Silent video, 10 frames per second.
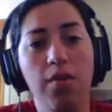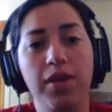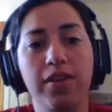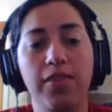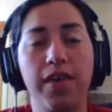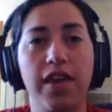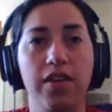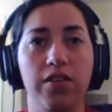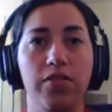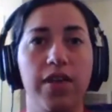well, I mean,
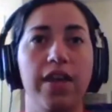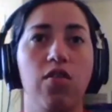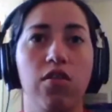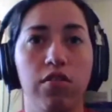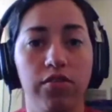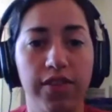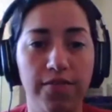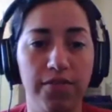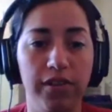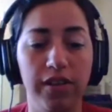they are
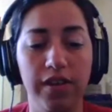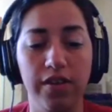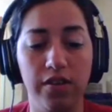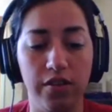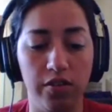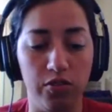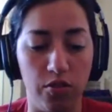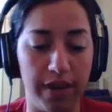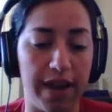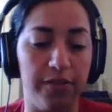definitely
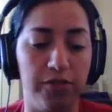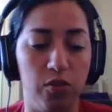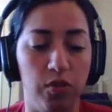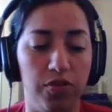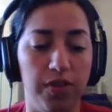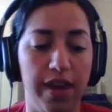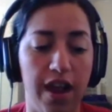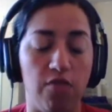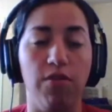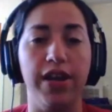going out there with the
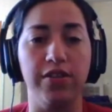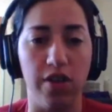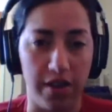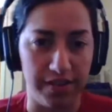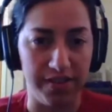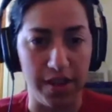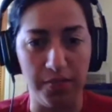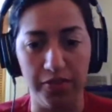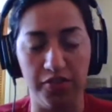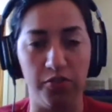air raid
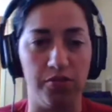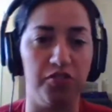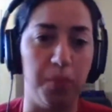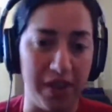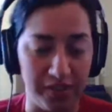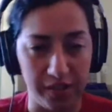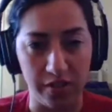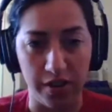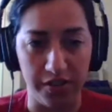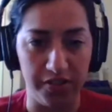concepts, the sort of spacing
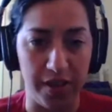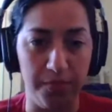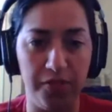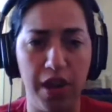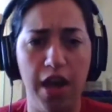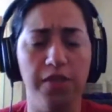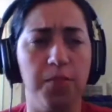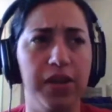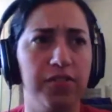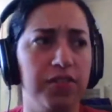concepts.
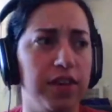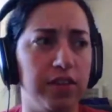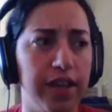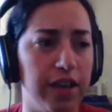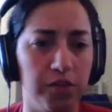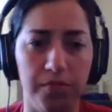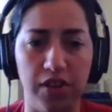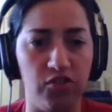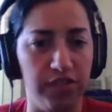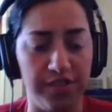The biggest thing, Clay Helton
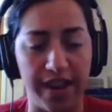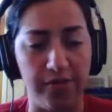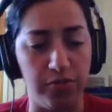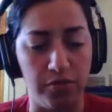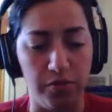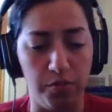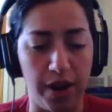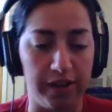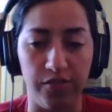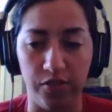mentioned this after
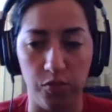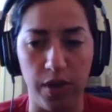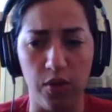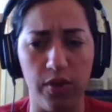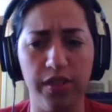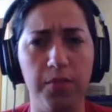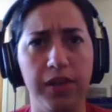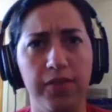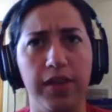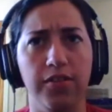practice as well, one of the
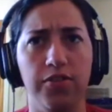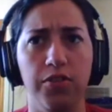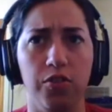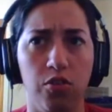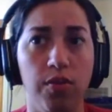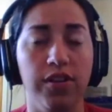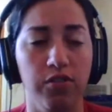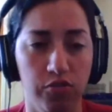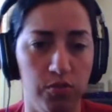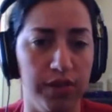big things that they're going
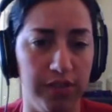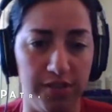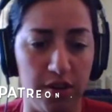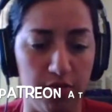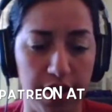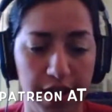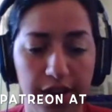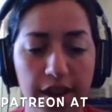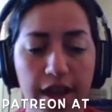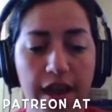to do in this air
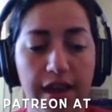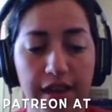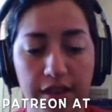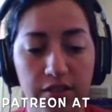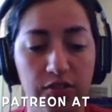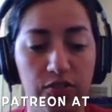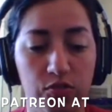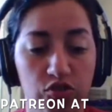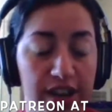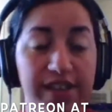raid
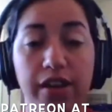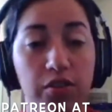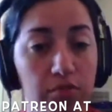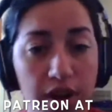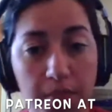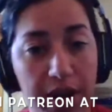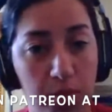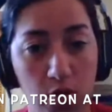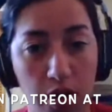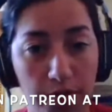is check down to the running
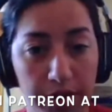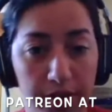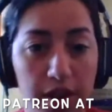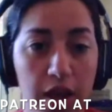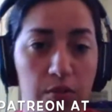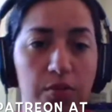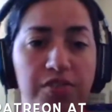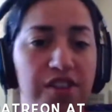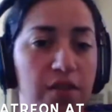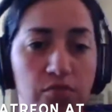back more often. Pretty
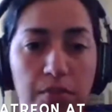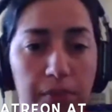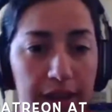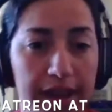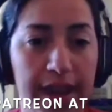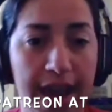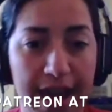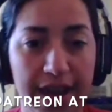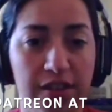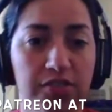much every play
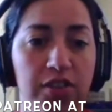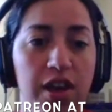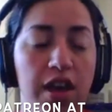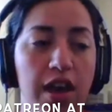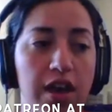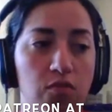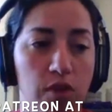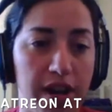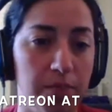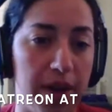has a
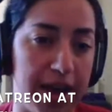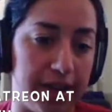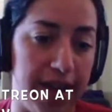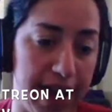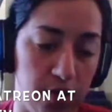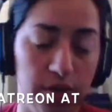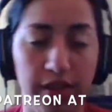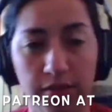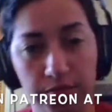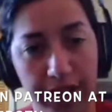running back out
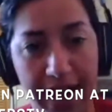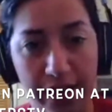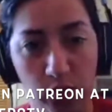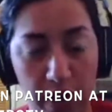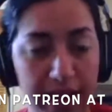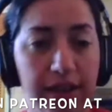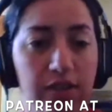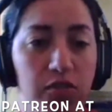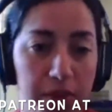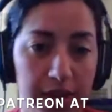in the flat
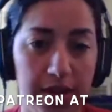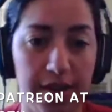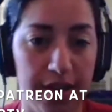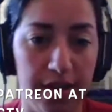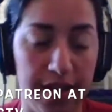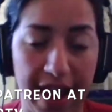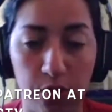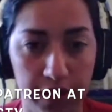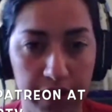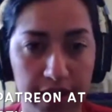waiting to be an
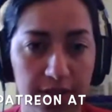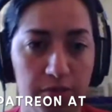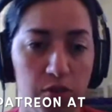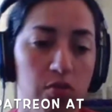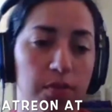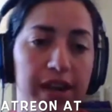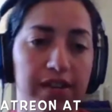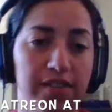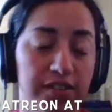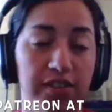outlet if the
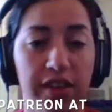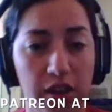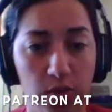quarterback doesn't